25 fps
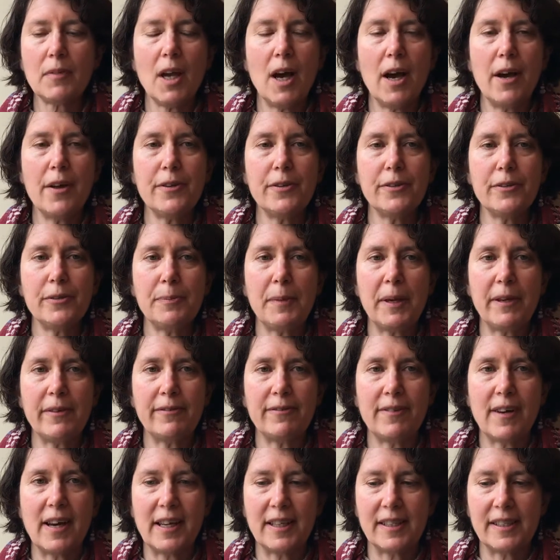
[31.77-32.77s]
others may
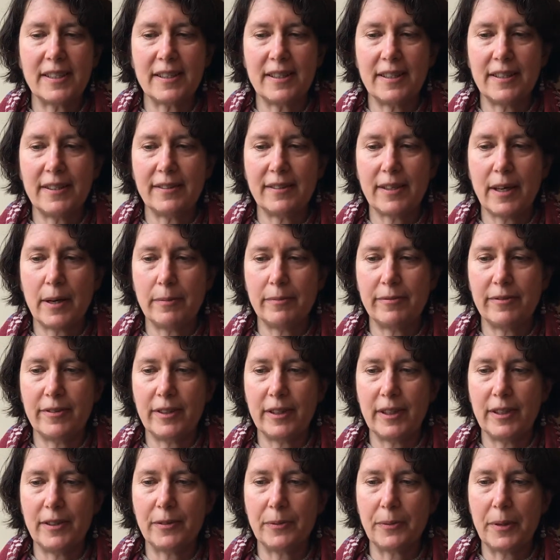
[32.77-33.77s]
find this helpful
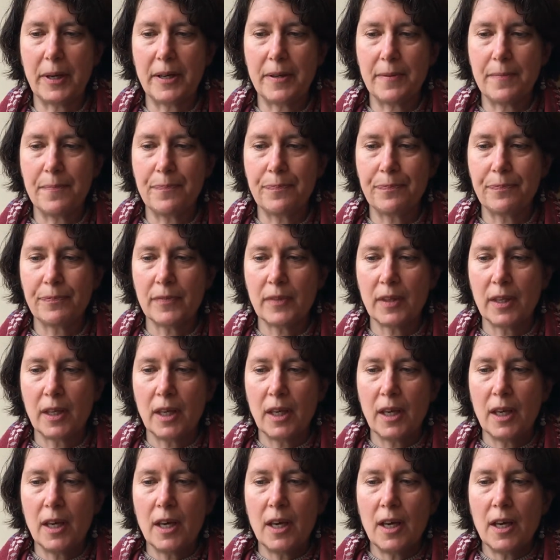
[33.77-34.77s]
as well.
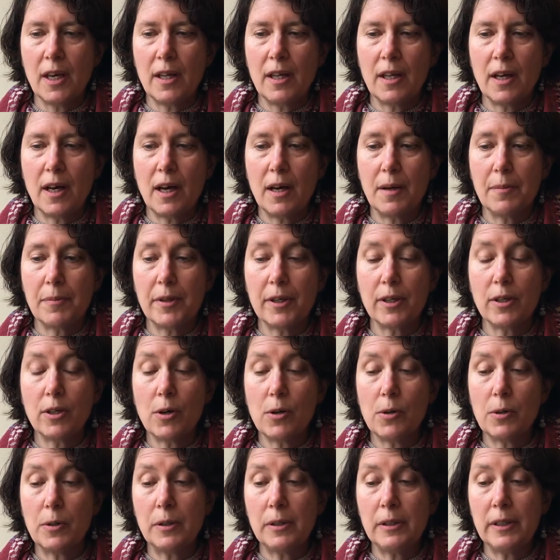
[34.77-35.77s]
The
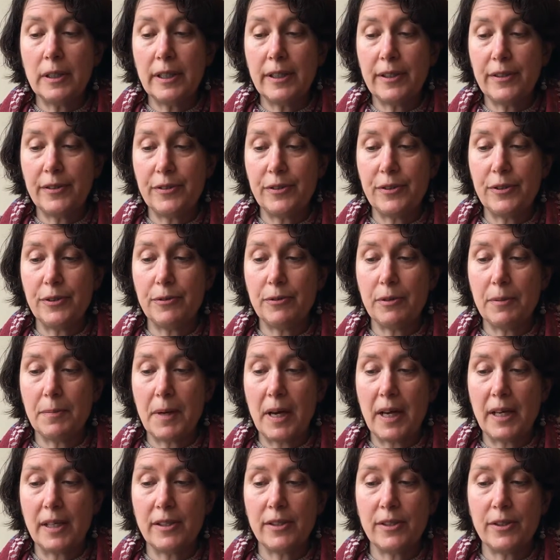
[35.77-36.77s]
goal is to
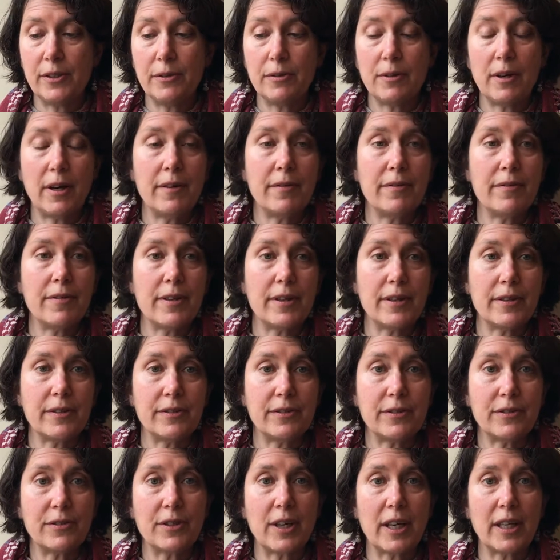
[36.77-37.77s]
remind you of the
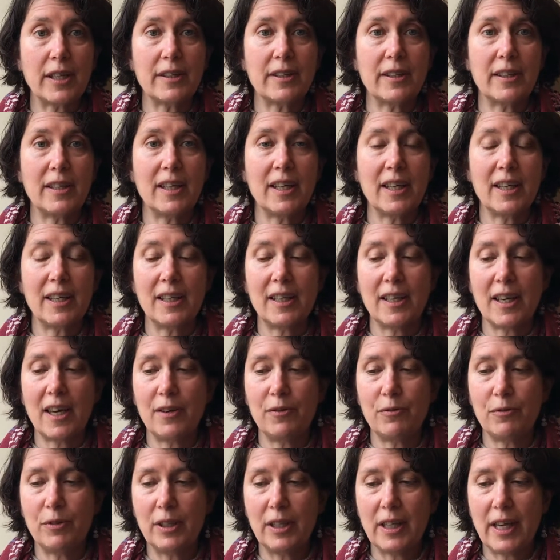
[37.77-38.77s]
strengthening
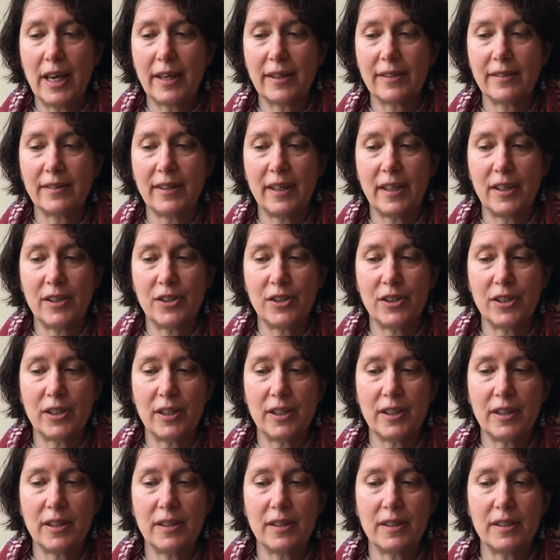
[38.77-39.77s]
and
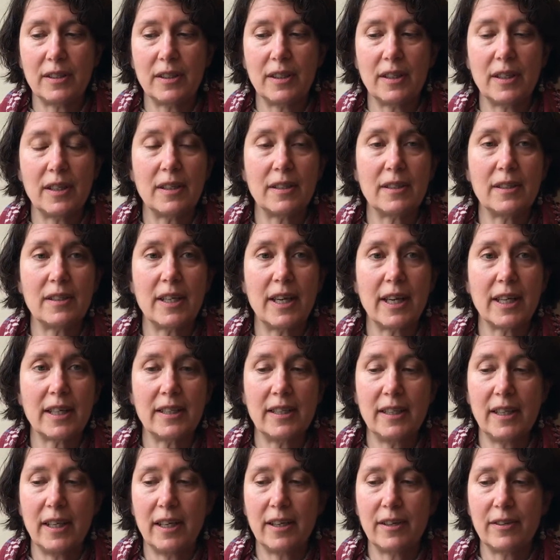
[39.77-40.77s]
relaxation
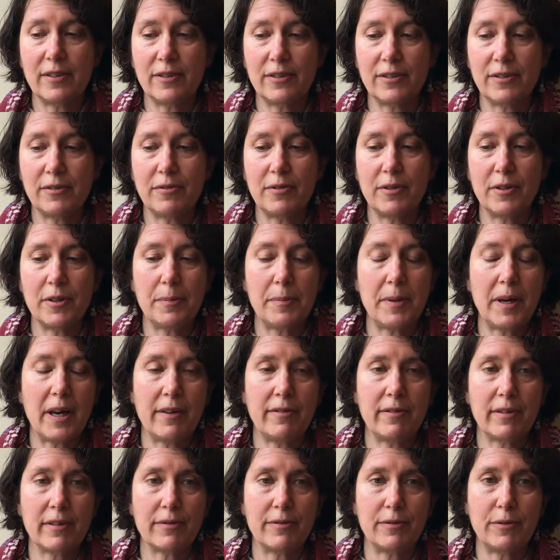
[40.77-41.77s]
techniques for the
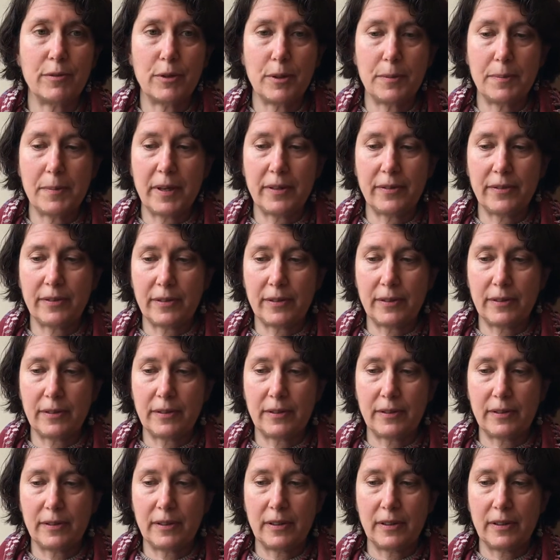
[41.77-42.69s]
pelvic floor muscles.